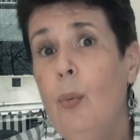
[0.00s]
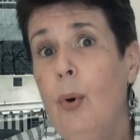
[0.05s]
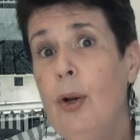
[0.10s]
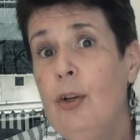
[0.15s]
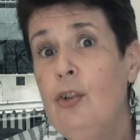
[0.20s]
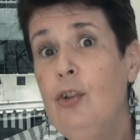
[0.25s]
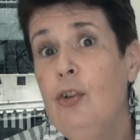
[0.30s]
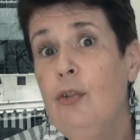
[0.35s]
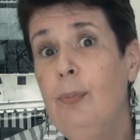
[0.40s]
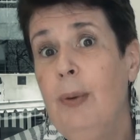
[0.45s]

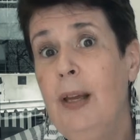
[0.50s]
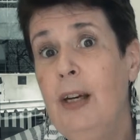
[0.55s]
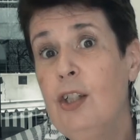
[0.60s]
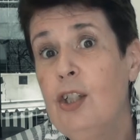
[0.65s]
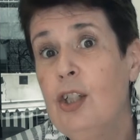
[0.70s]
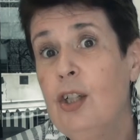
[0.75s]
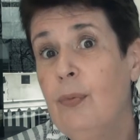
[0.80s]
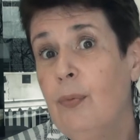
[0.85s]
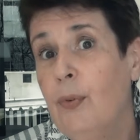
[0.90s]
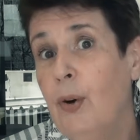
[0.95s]
Once you've
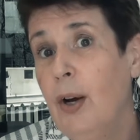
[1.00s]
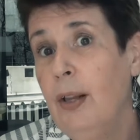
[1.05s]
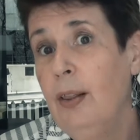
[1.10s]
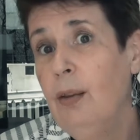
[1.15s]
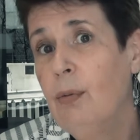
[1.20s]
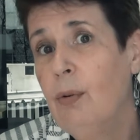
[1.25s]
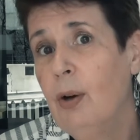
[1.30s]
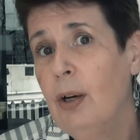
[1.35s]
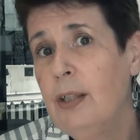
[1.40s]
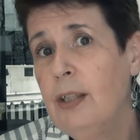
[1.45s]
managed to find
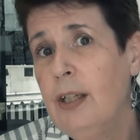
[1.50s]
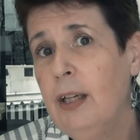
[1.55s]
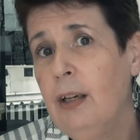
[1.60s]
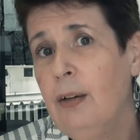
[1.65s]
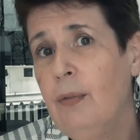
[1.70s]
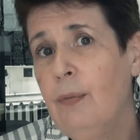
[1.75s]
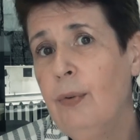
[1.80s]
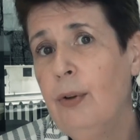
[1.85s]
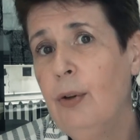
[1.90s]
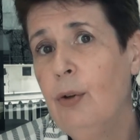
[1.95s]
the right
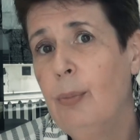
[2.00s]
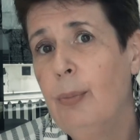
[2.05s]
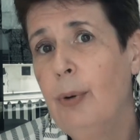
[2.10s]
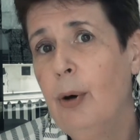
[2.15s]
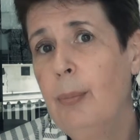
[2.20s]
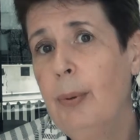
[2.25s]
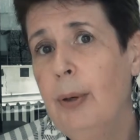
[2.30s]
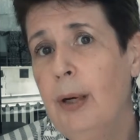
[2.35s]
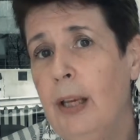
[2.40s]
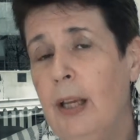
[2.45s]
tenant for your
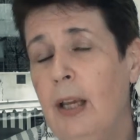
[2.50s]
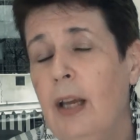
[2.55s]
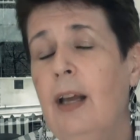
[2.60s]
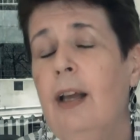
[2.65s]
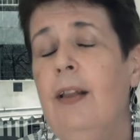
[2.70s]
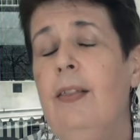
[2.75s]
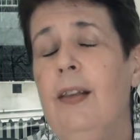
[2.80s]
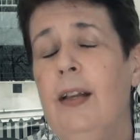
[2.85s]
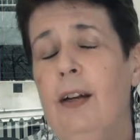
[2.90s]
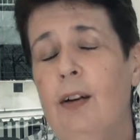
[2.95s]
property,
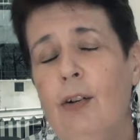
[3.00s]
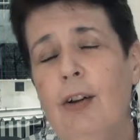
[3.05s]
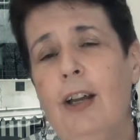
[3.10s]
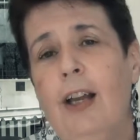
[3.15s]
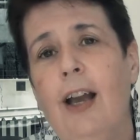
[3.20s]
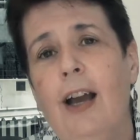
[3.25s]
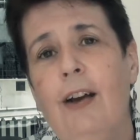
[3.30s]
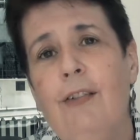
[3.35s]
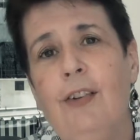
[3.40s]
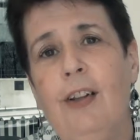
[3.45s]
then
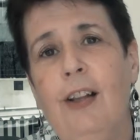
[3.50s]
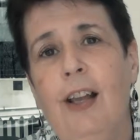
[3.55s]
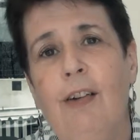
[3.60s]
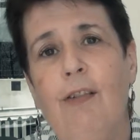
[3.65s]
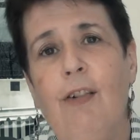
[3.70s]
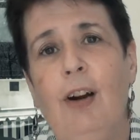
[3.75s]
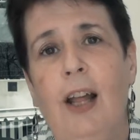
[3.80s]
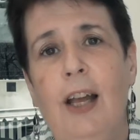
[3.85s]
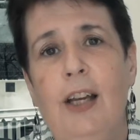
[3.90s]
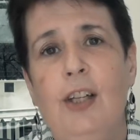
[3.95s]
looking after that
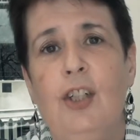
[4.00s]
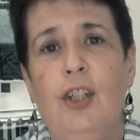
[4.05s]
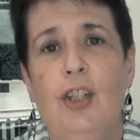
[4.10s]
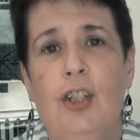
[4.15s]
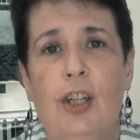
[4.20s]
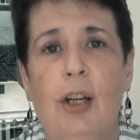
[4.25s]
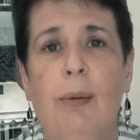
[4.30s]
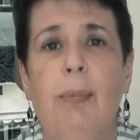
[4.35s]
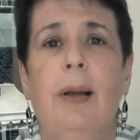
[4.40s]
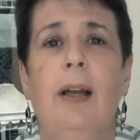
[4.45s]

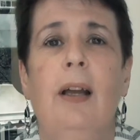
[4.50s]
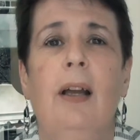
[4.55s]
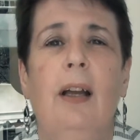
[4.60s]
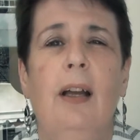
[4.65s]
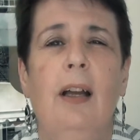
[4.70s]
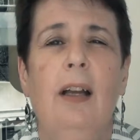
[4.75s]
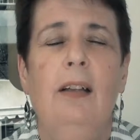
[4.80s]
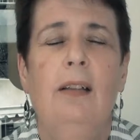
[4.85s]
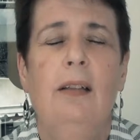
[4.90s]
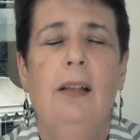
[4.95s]
relationship
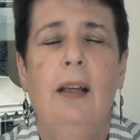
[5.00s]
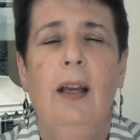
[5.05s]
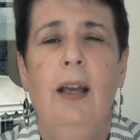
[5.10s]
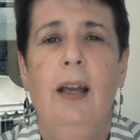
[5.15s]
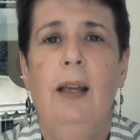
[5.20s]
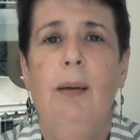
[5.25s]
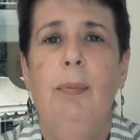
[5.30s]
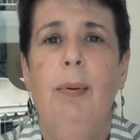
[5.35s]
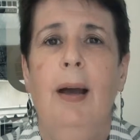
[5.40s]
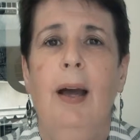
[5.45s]
is a
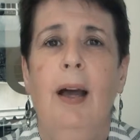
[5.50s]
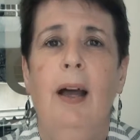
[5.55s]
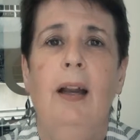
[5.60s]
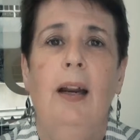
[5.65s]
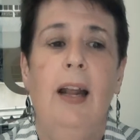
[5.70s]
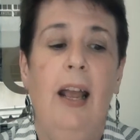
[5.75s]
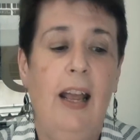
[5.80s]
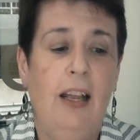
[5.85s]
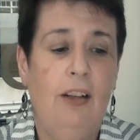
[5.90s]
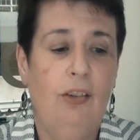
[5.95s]
key part
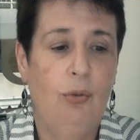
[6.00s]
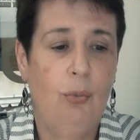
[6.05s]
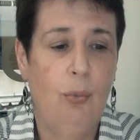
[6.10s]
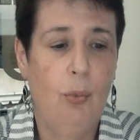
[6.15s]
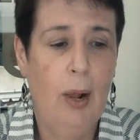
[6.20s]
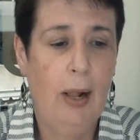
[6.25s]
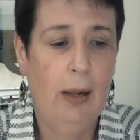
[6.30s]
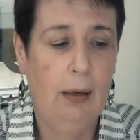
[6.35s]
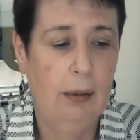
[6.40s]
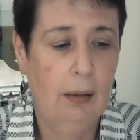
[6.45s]
as
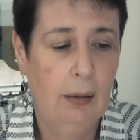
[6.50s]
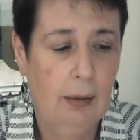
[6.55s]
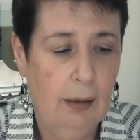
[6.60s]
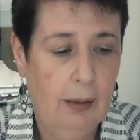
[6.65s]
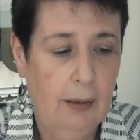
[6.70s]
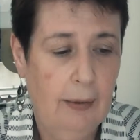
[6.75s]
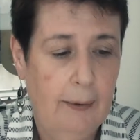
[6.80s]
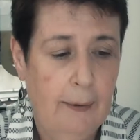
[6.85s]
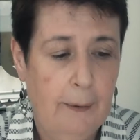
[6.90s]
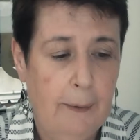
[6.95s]
well.
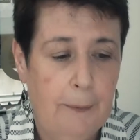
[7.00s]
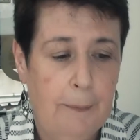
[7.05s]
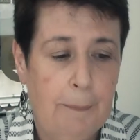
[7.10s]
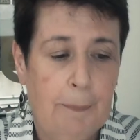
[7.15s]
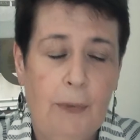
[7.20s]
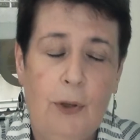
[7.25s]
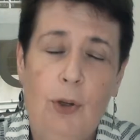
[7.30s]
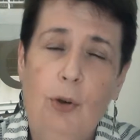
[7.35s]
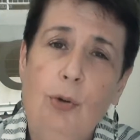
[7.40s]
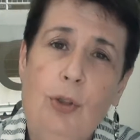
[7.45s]

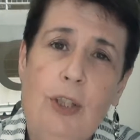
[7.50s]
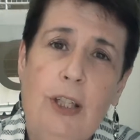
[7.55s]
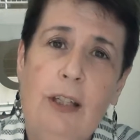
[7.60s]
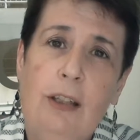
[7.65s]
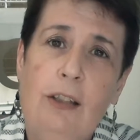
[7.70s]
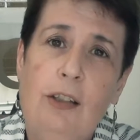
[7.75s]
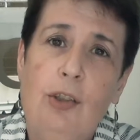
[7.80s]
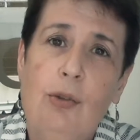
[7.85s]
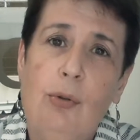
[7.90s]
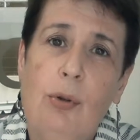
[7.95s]
Your
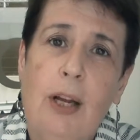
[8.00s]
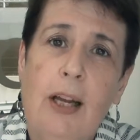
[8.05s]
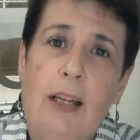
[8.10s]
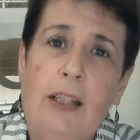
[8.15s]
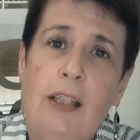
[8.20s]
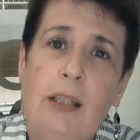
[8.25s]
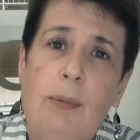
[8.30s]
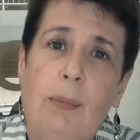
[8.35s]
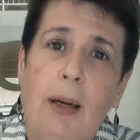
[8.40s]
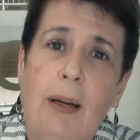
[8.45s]
tenant's your
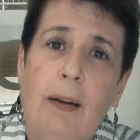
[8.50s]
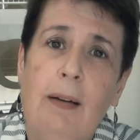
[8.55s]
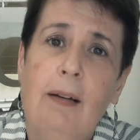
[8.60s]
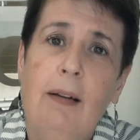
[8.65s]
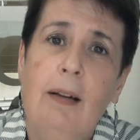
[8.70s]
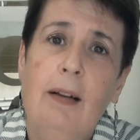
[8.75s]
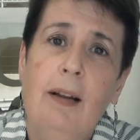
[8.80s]
customer.